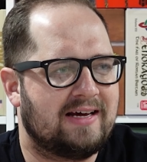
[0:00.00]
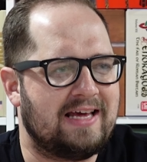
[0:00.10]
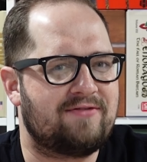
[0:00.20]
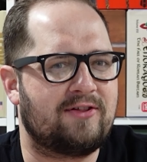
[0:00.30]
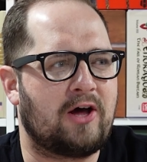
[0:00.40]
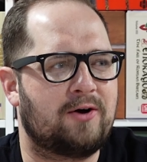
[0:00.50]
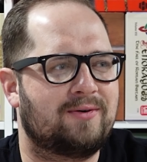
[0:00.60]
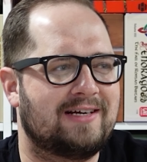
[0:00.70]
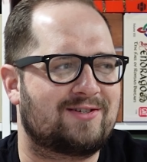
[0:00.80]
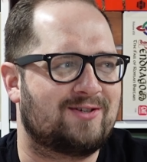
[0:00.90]
even
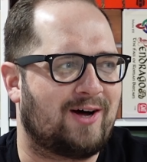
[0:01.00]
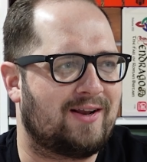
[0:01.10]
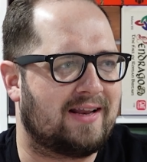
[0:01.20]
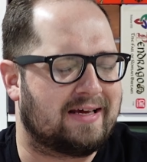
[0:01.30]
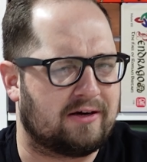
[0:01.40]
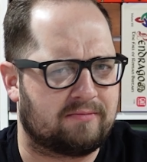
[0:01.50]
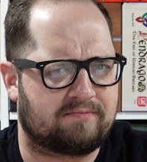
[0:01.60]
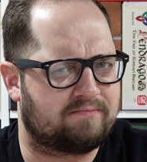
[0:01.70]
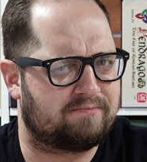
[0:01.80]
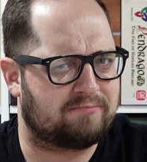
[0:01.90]
though it's not like a
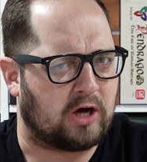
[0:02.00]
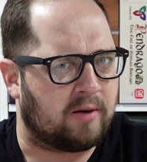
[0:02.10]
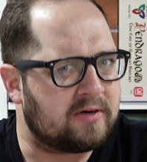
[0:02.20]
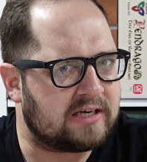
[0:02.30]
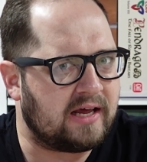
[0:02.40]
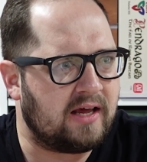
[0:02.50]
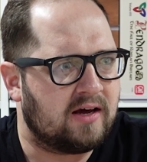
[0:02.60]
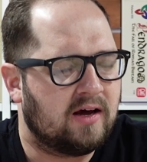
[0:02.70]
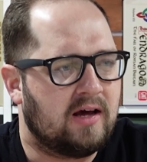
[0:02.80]
comedy